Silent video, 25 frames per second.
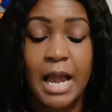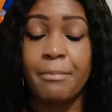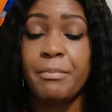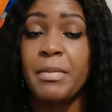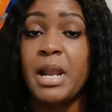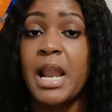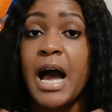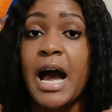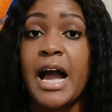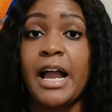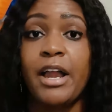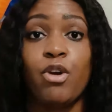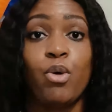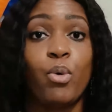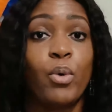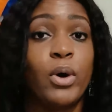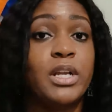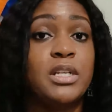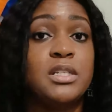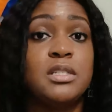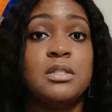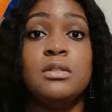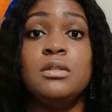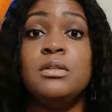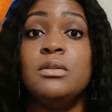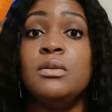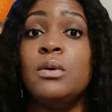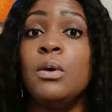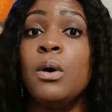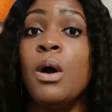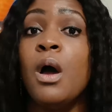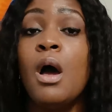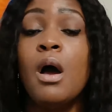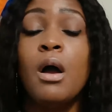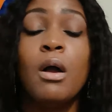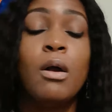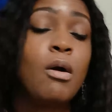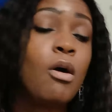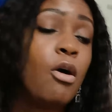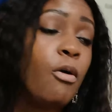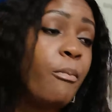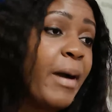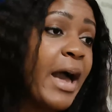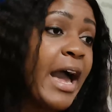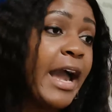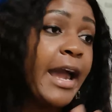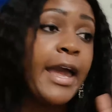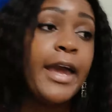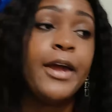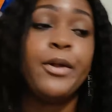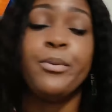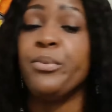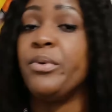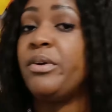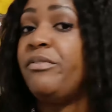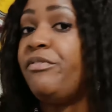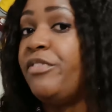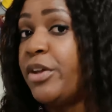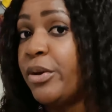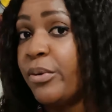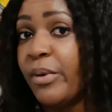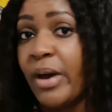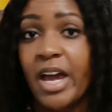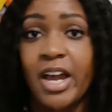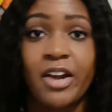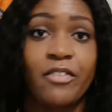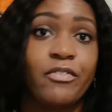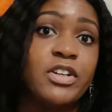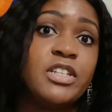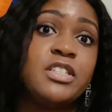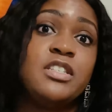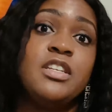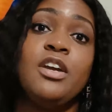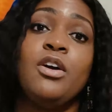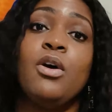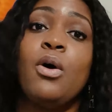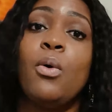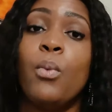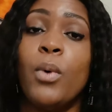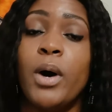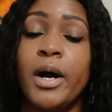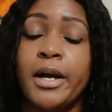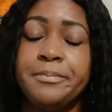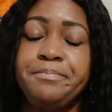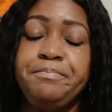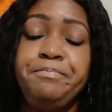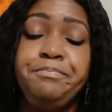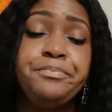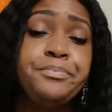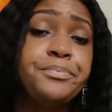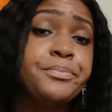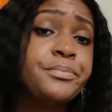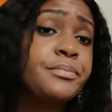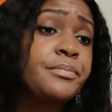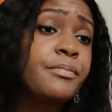I'm not going to go back and review every single one.